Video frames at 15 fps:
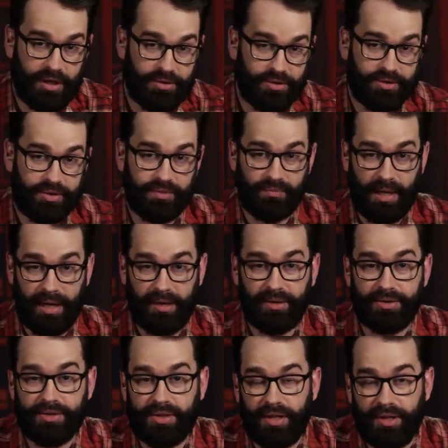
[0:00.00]
hundreds of
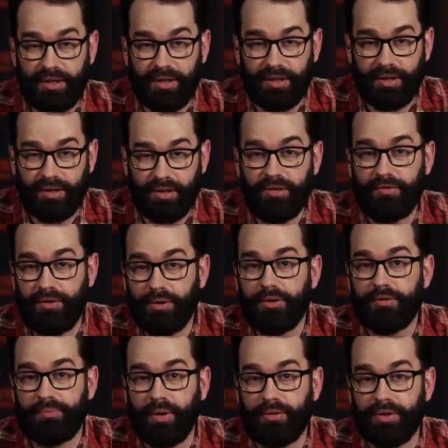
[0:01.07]
miles, getting a, a good
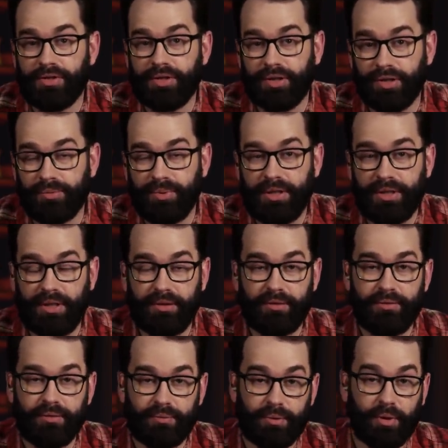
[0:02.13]
view of both its urban
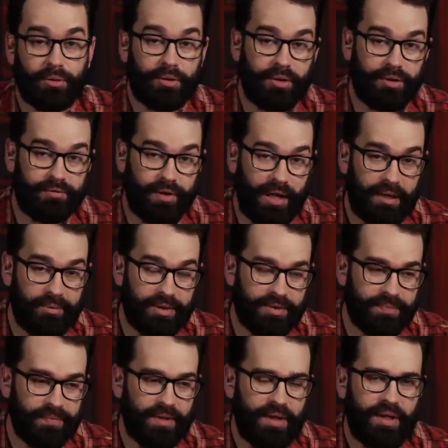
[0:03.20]
and rural
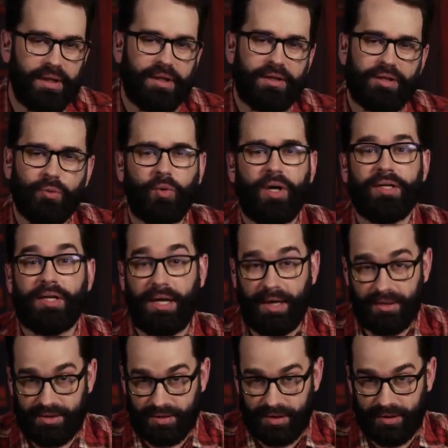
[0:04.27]
environments. The one
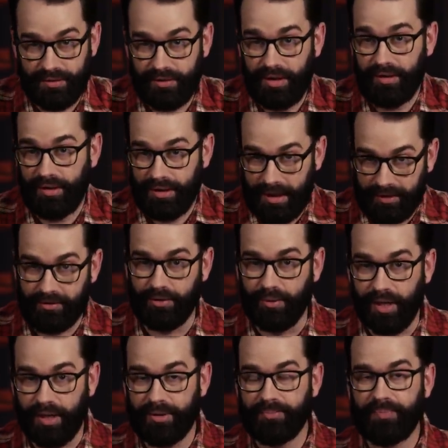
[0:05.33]
constant nearly
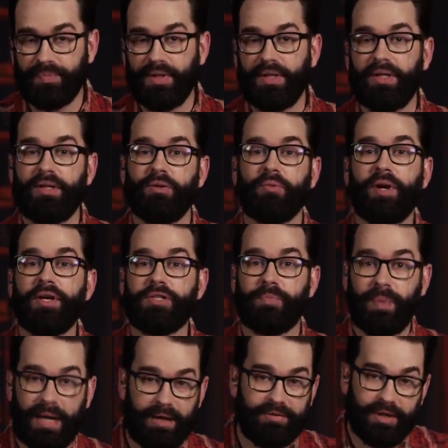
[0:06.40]
everywhere was
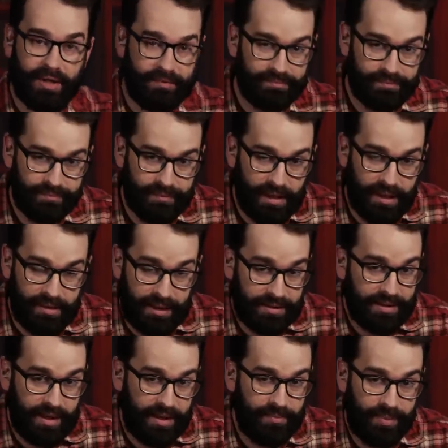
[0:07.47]
poverty. And
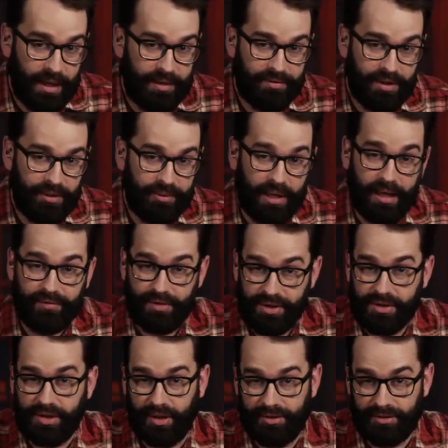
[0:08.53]
not the kind of poverty we have in
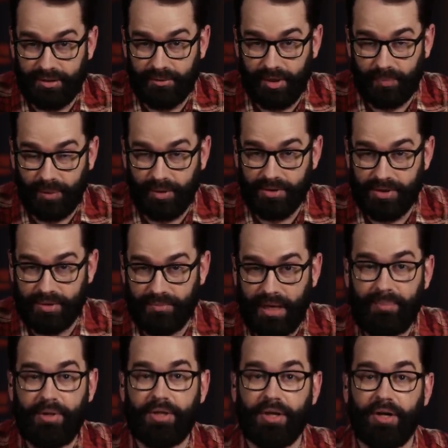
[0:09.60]
this country, where a person
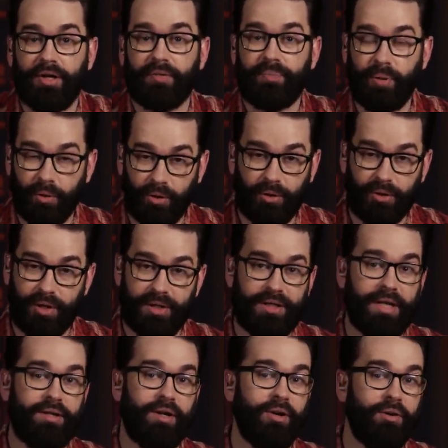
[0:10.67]
may be called poor and
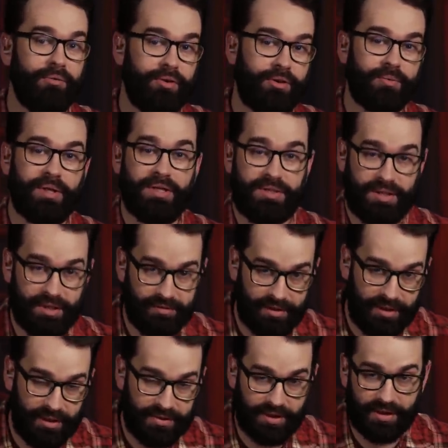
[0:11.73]
yet own three
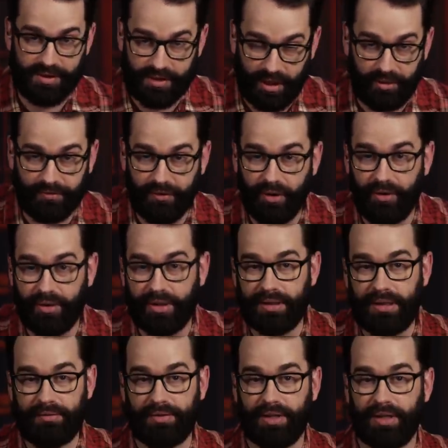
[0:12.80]
TVs and a cell phone
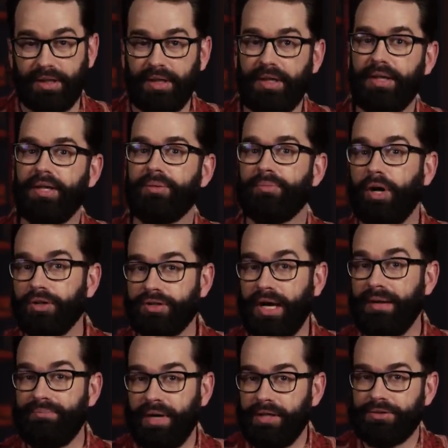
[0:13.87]
and live in a
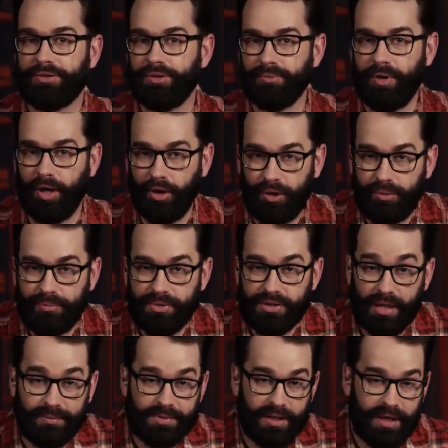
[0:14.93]
multi bedroom home
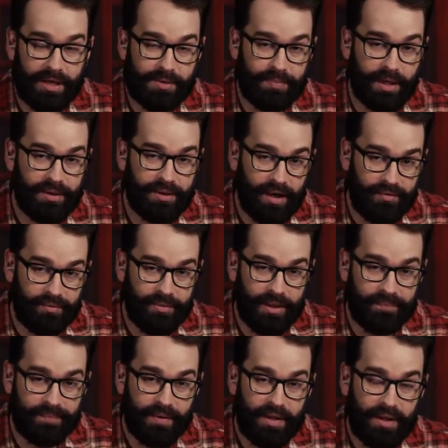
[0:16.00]
subsidized by the
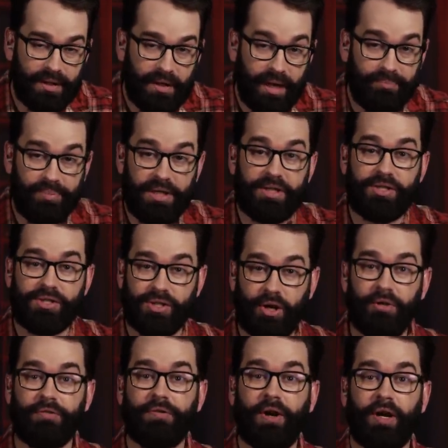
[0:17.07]
government and be
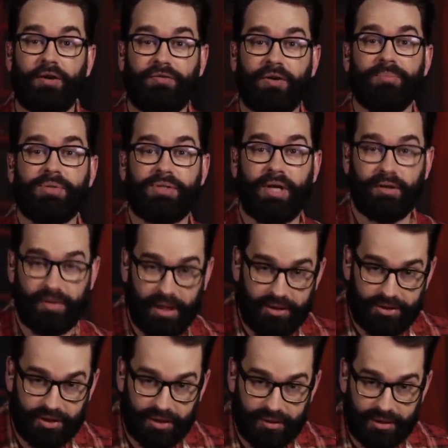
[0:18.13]
so far from
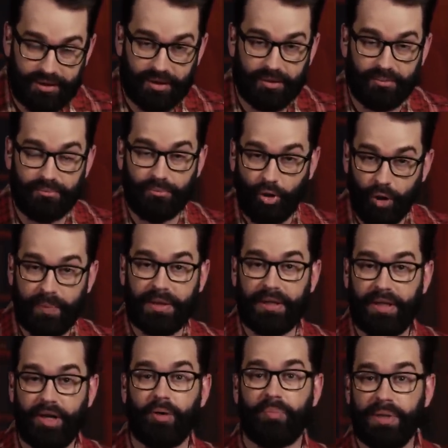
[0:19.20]
starvation that they're
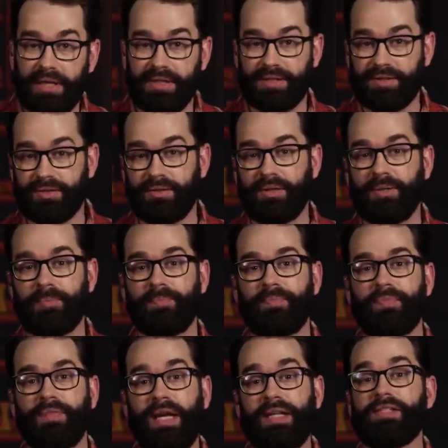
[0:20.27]
morbidly obese.
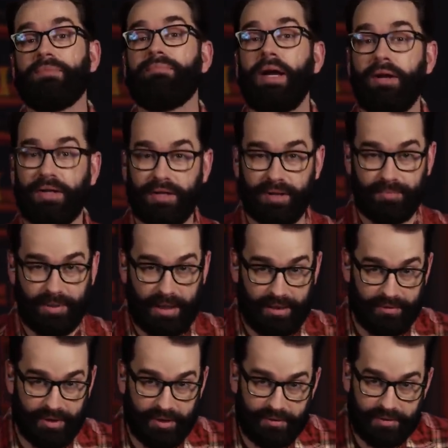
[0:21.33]
That's American
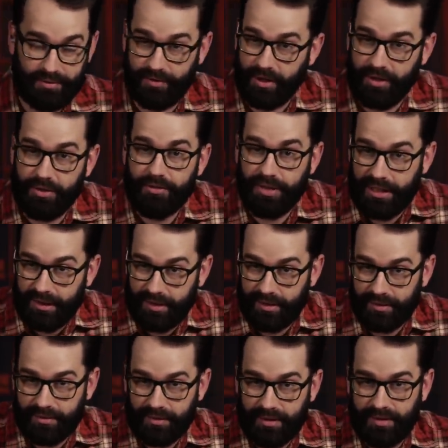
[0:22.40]
poverty. It's very
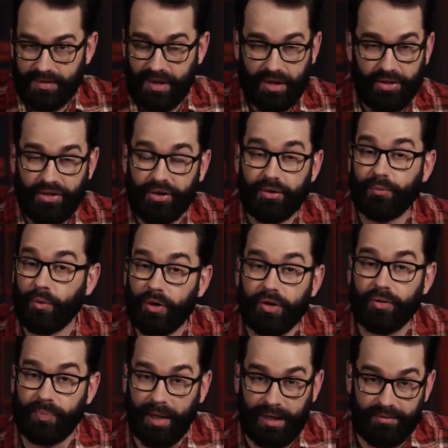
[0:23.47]
unique. It's not third
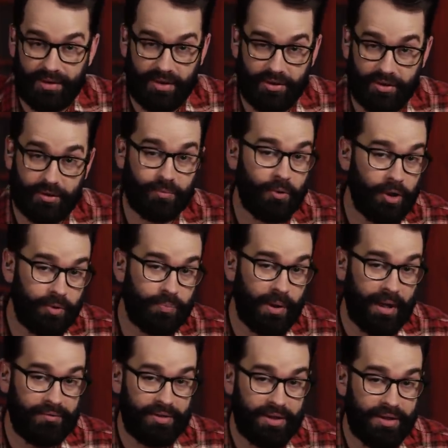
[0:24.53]
world poverty. Third world
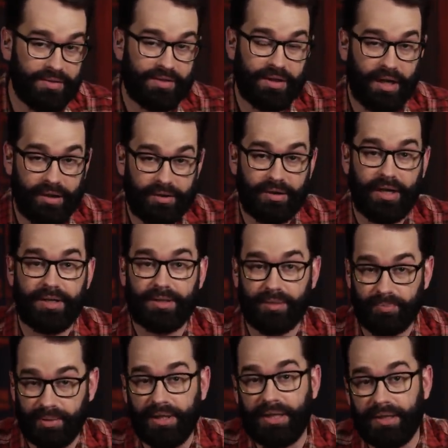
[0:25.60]
poverty is utter and
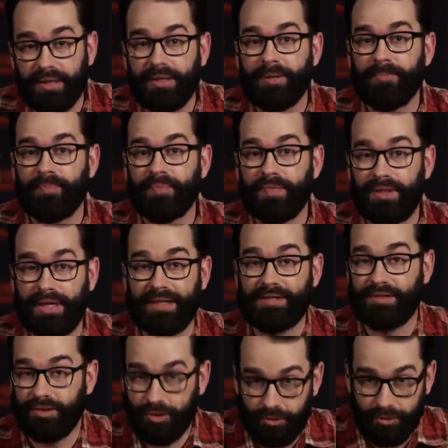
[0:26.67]
complete
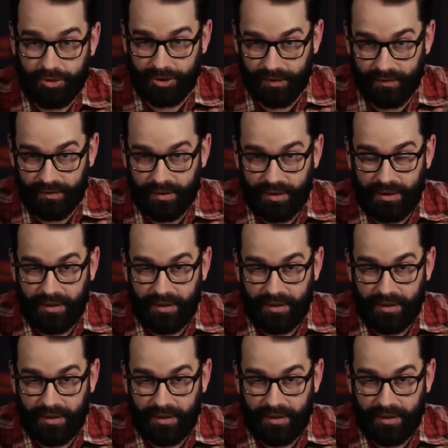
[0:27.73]
destitution.